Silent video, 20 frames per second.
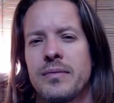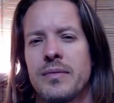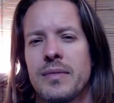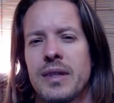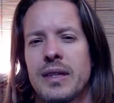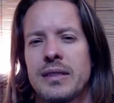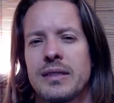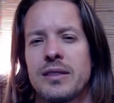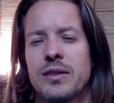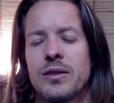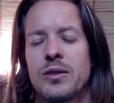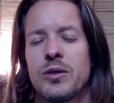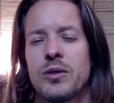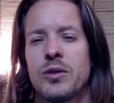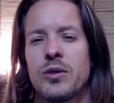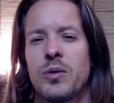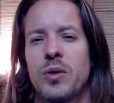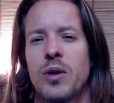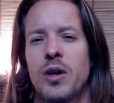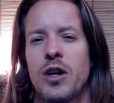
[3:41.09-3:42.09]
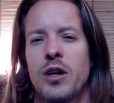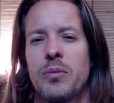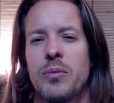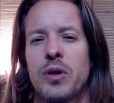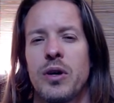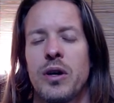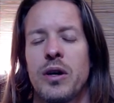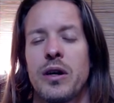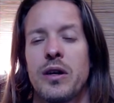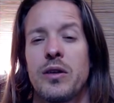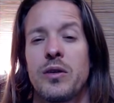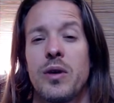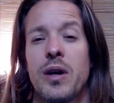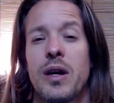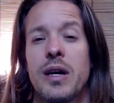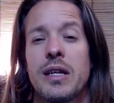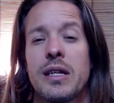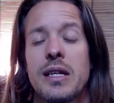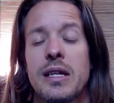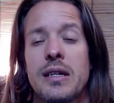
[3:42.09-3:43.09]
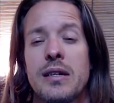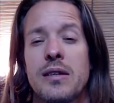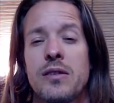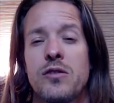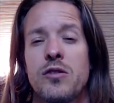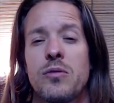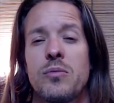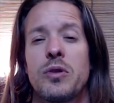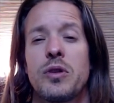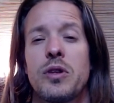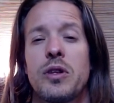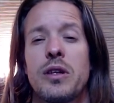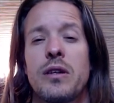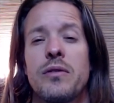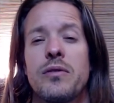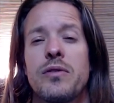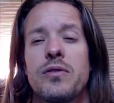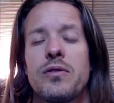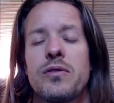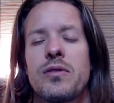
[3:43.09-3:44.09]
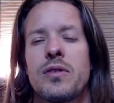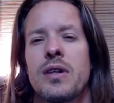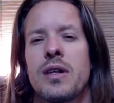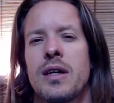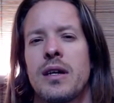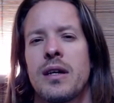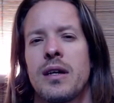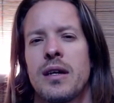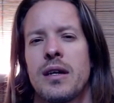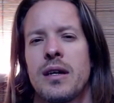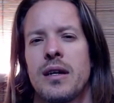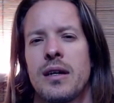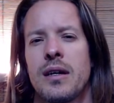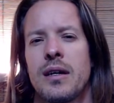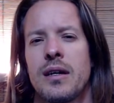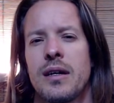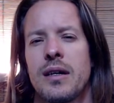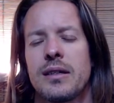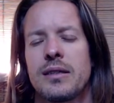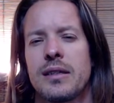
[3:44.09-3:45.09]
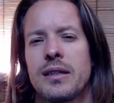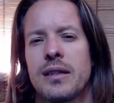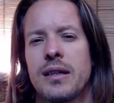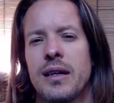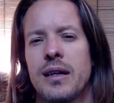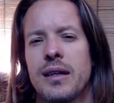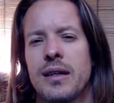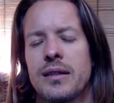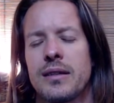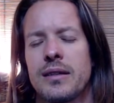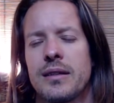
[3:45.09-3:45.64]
I see who you are beyond your ideas, your beliefs. I see God.